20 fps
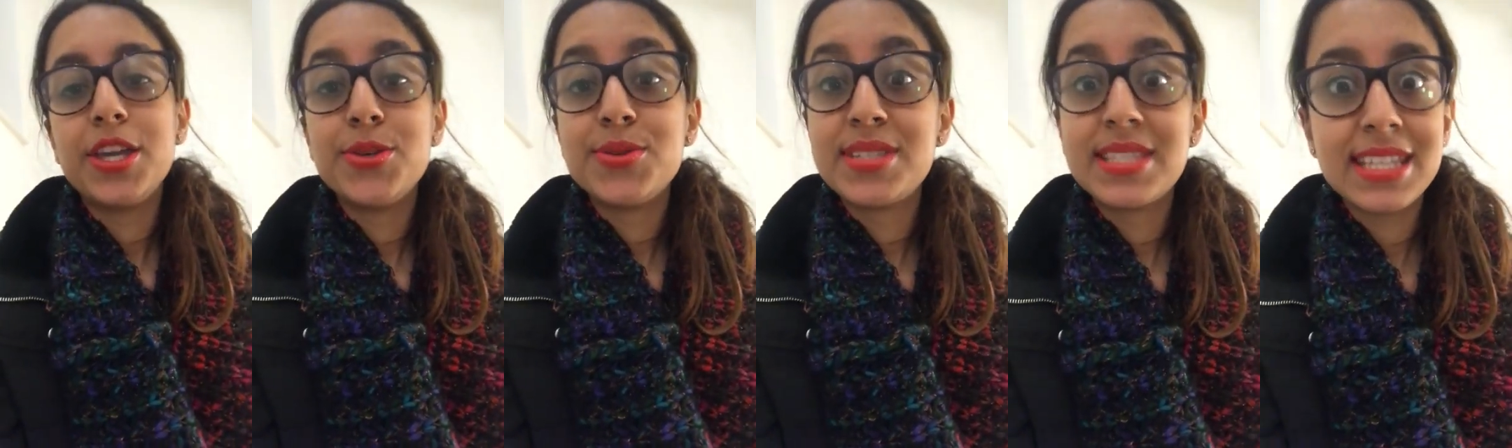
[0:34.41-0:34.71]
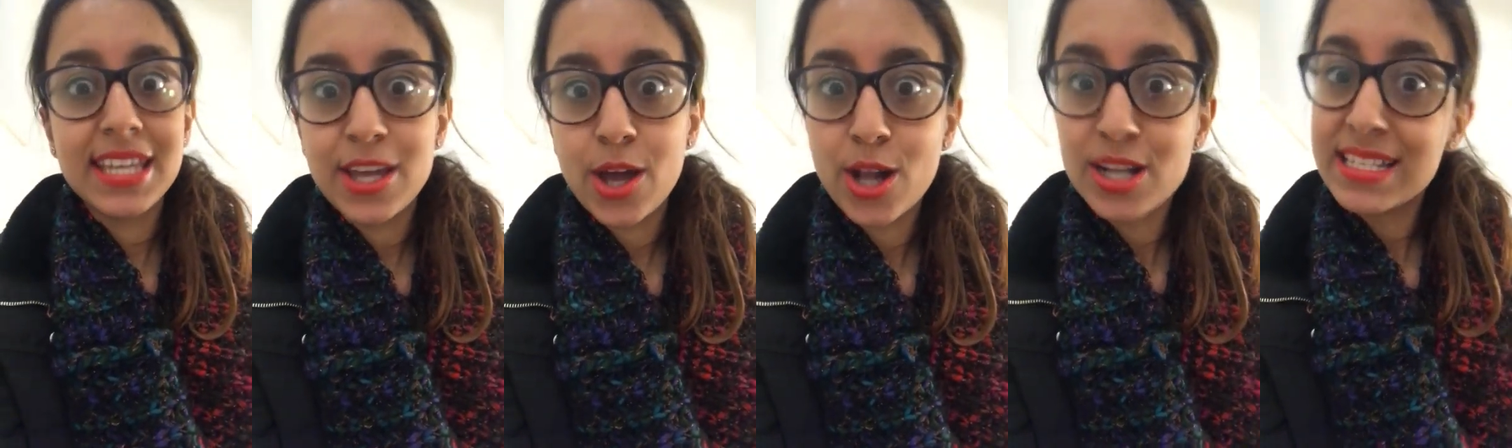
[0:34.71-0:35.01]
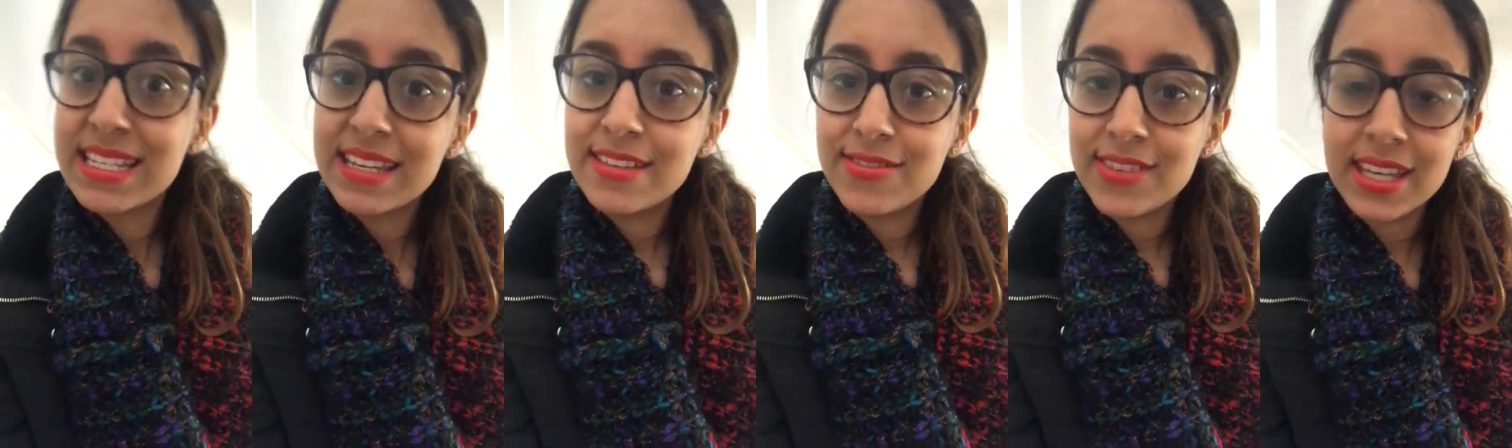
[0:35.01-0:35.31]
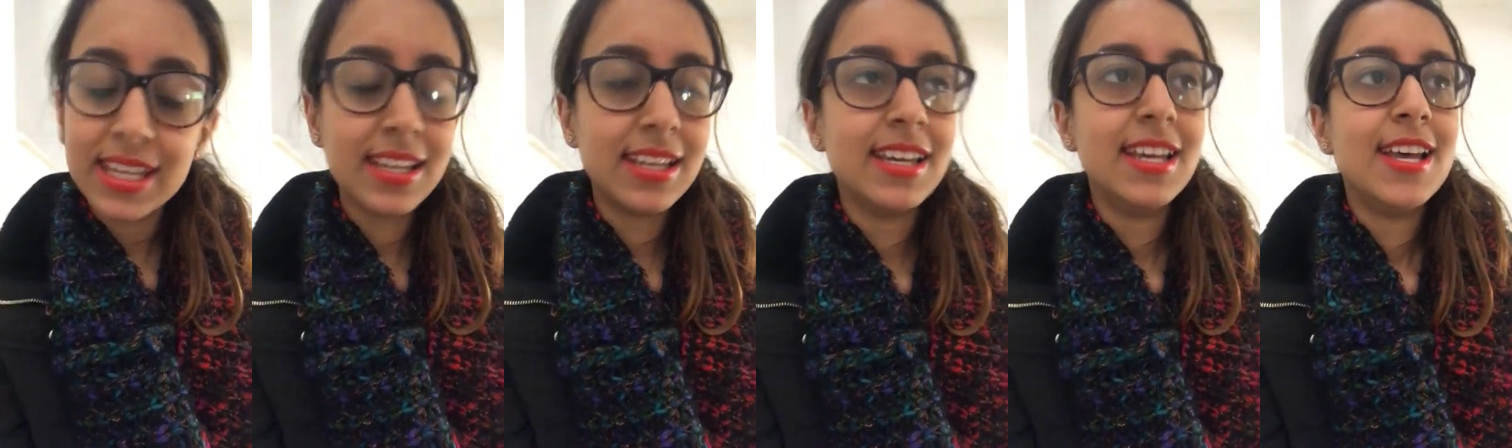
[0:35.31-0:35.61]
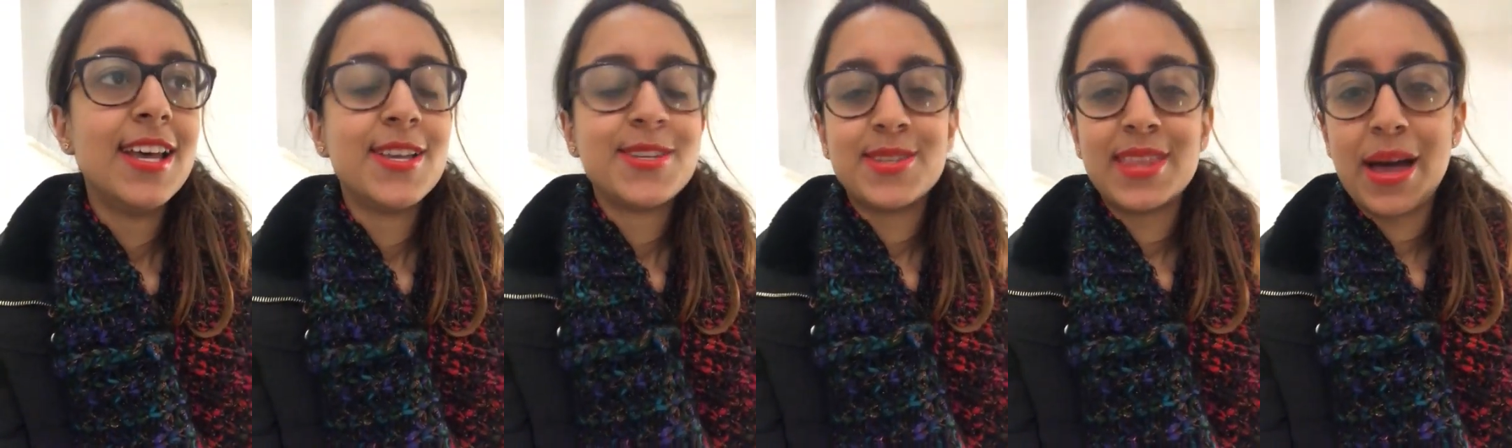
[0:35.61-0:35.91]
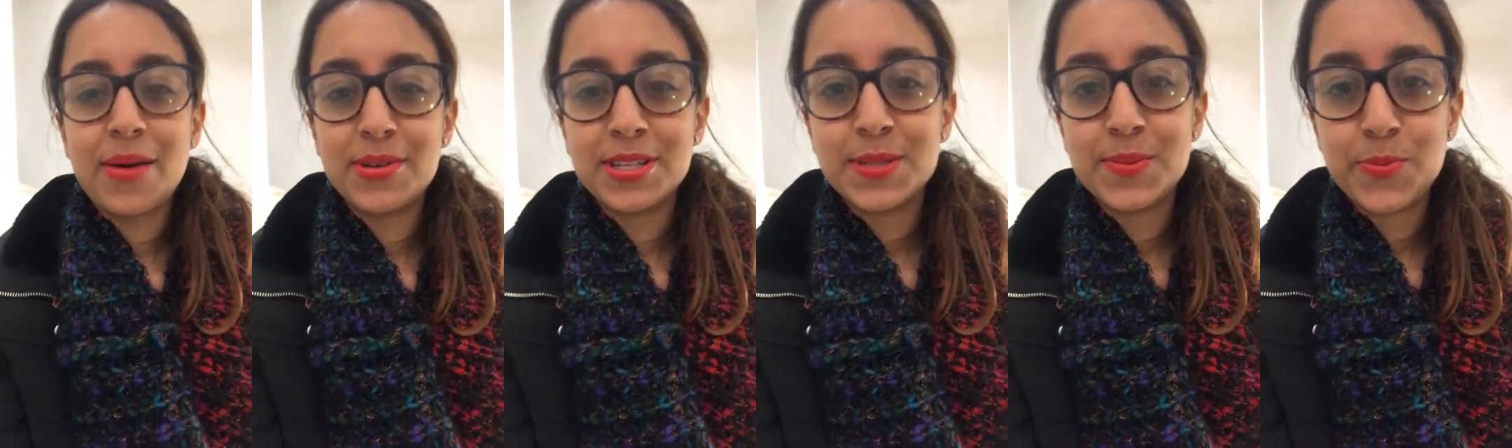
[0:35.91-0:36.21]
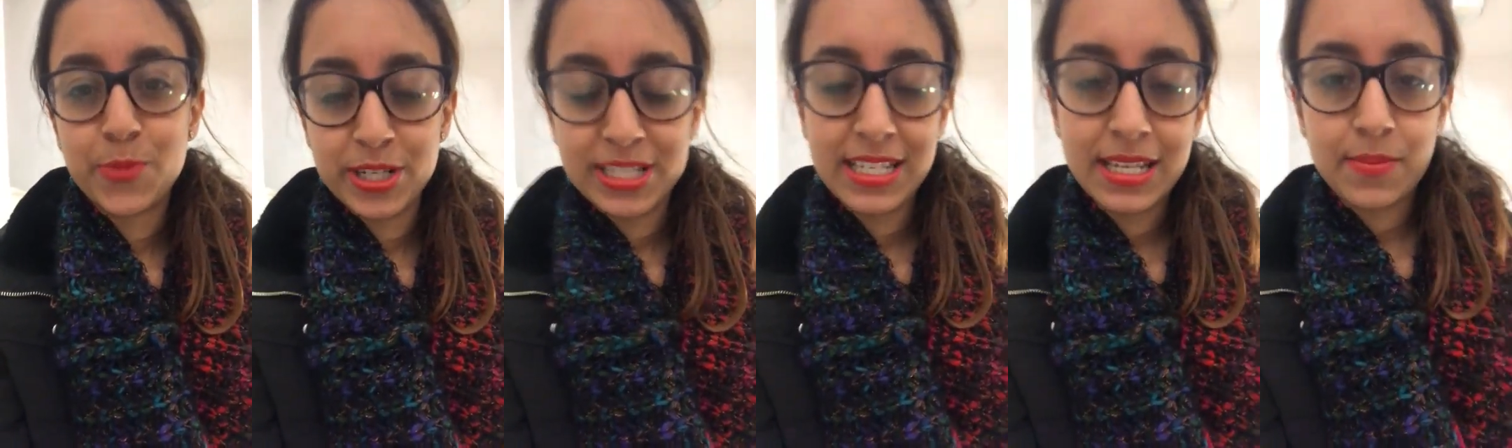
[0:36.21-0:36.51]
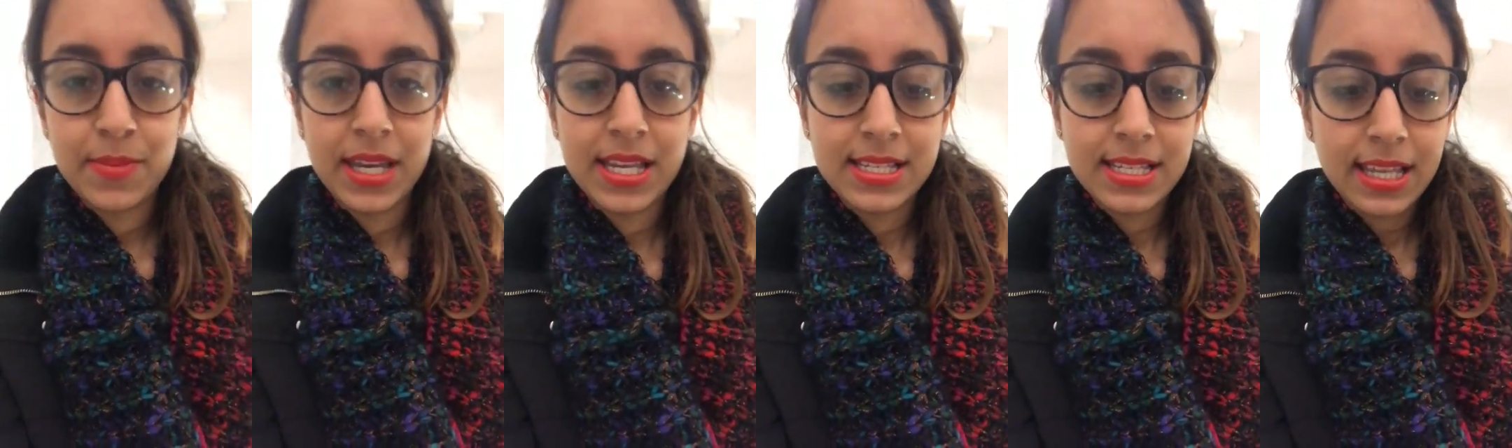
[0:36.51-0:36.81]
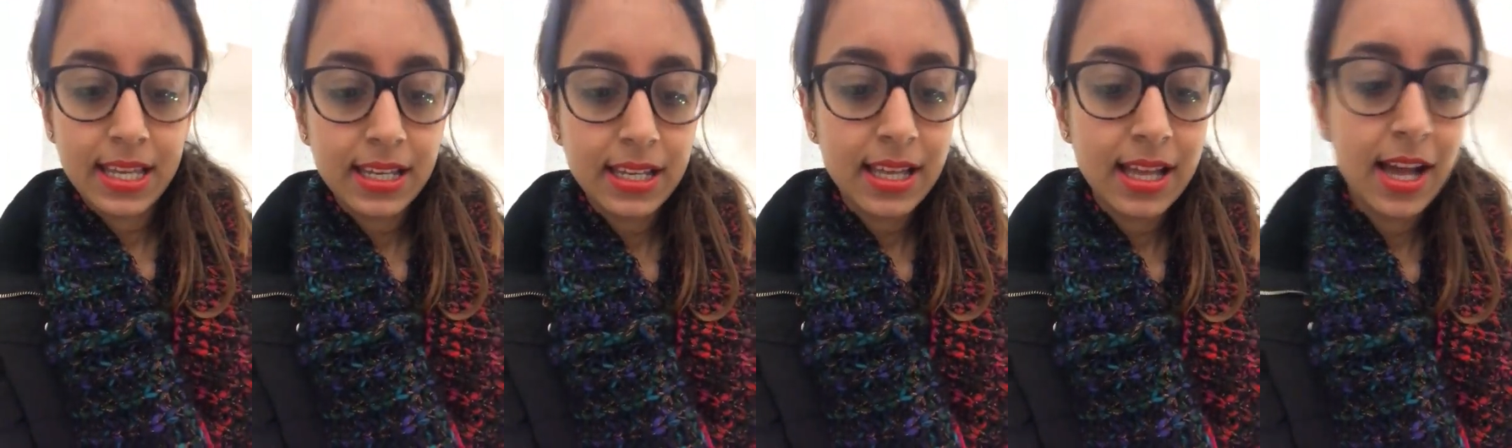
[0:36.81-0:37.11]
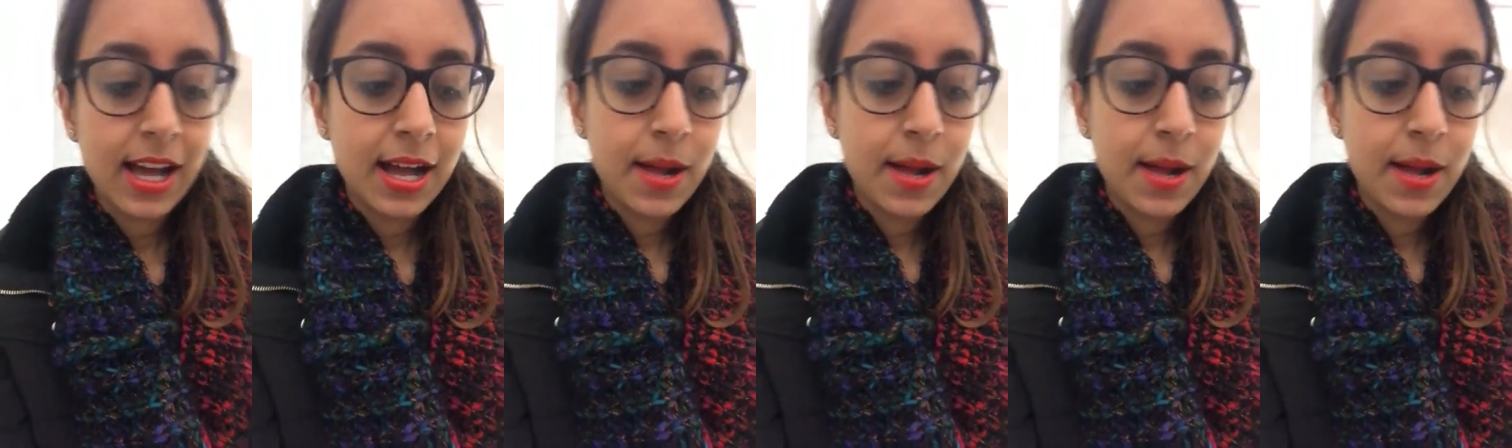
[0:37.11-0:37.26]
you see on TV. So that was pretty amazing.